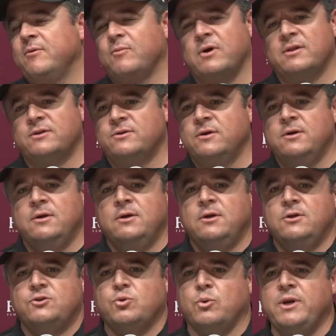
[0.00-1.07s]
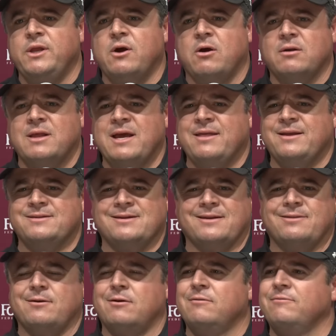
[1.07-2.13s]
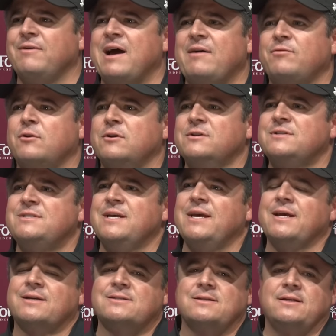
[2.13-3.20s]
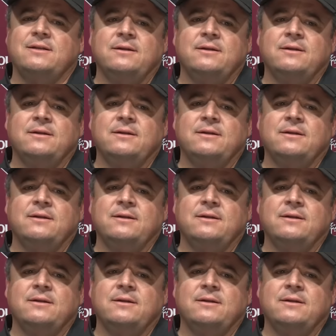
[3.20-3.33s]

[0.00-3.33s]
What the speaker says: And we're on the 20-yard line, I think it's like third and five, third and six.